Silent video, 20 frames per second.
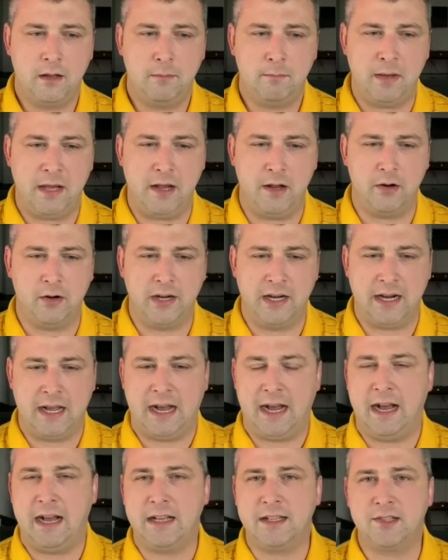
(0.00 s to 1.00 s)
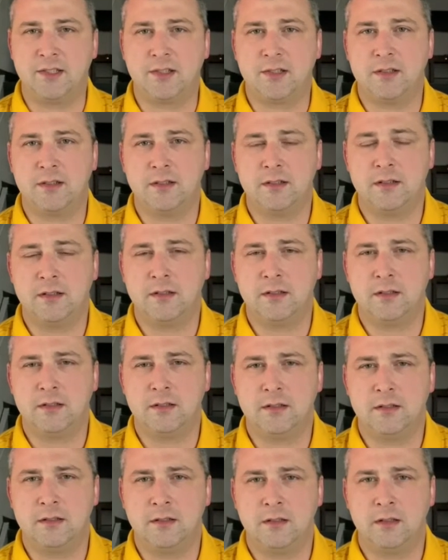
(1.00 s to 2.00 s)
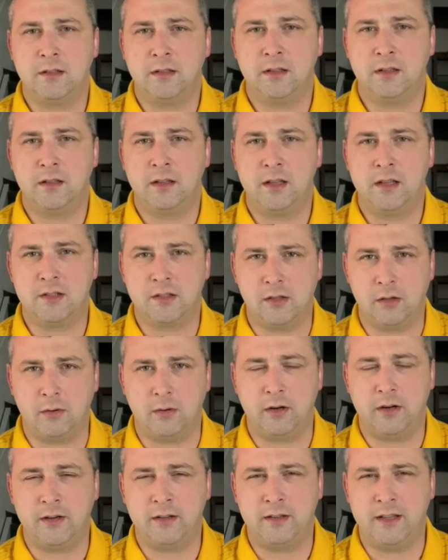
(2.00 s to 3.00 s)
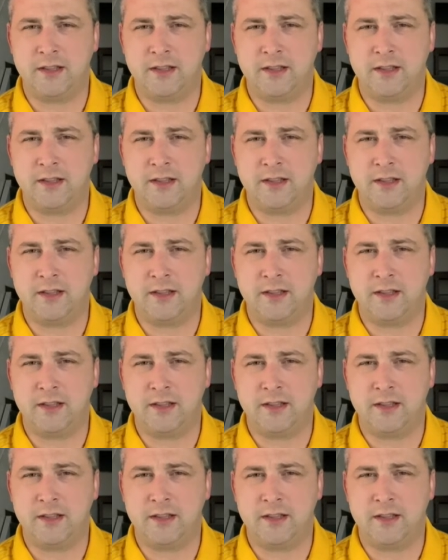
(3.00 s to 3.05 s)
Peter denies his Lord.